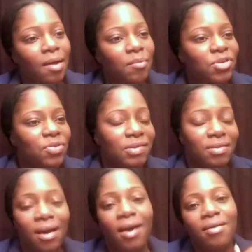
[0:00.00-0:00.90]
which
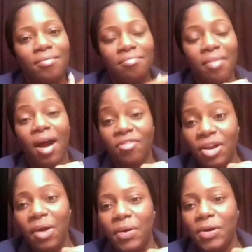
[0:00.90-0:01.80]
was half an
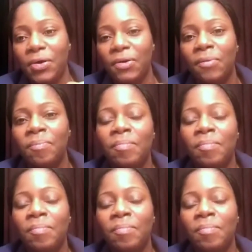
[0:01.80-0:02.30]
hour ago.